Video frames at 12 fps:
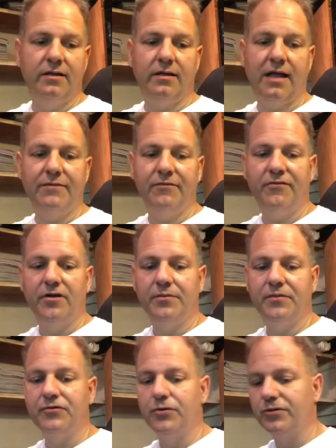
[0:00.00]
The Life and
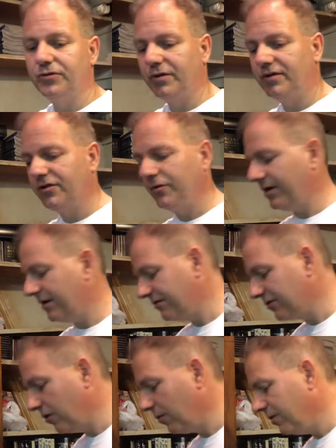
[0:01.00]
Films of George Lucas, Creator of
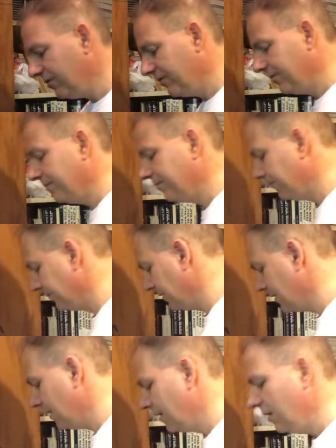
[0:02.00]
Star Wars.
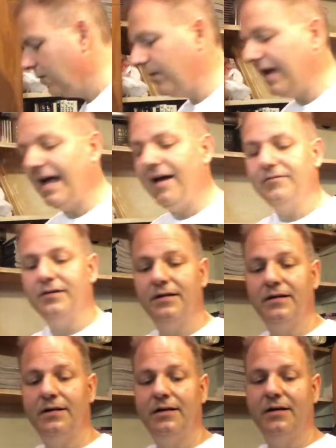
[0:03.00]
We have
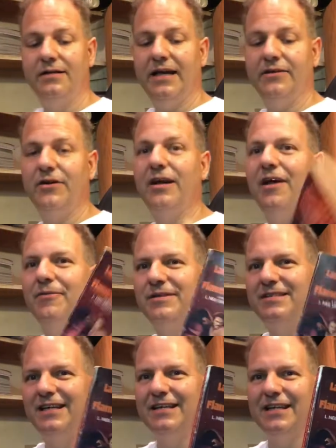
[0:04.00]
Lando
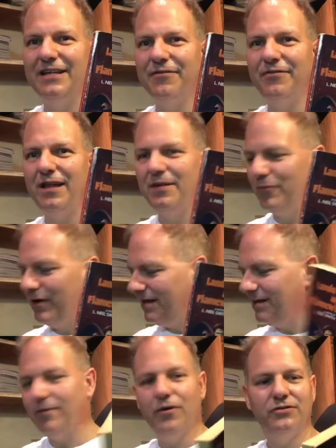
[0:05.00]
Calrissian and the Flame
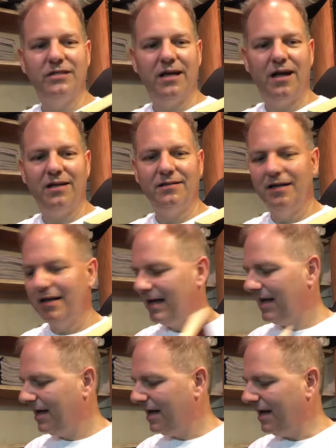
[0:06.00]
Wind of Ocean,
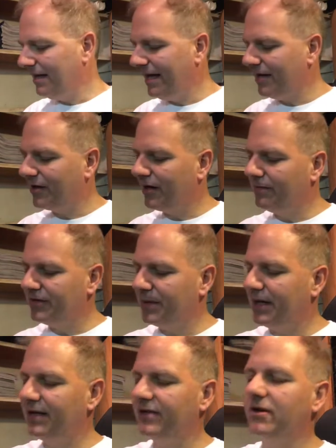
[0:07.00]
Lando
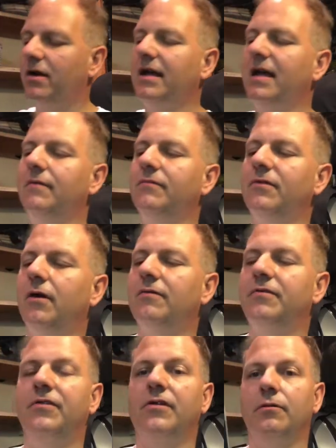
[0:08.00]
Calrissian and the Star Cave
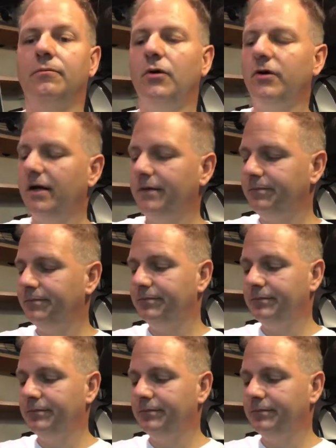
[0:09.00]
of Thon Boca,